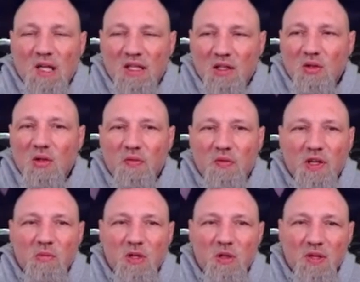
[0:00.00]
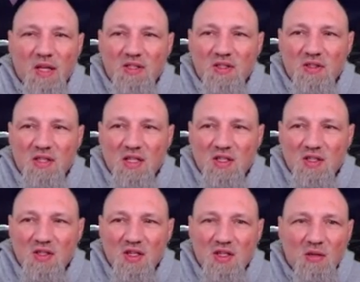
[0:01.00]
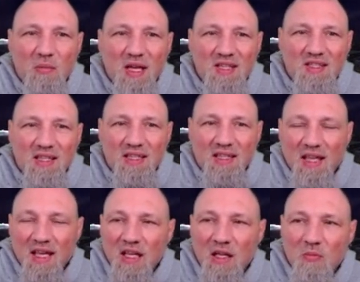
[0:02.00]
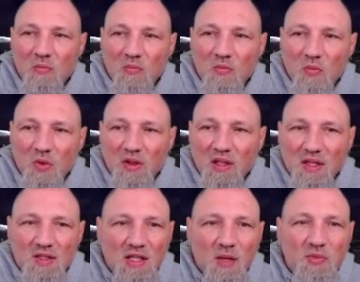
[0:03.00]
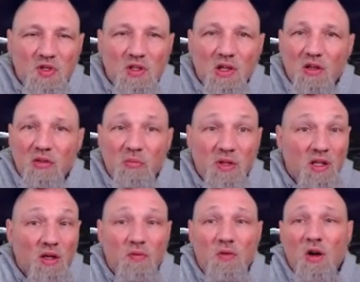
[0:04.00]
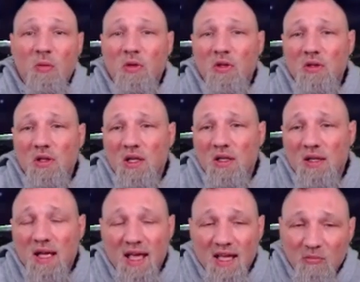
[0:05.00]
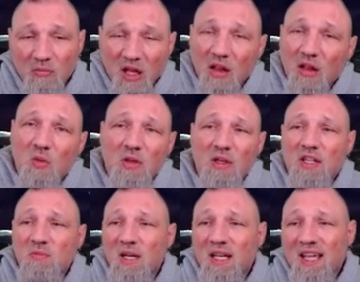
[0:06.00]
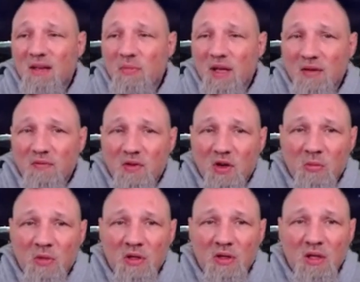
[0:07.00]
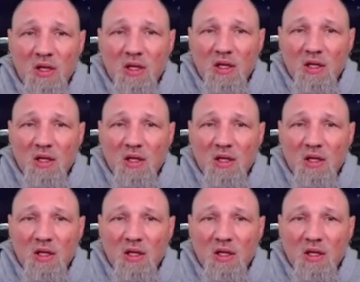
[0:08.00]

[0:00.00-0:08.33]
I don't know of very many places that she's just amazing in the game, with the exception of being a farmer. I had Bellower as my campaign farmer.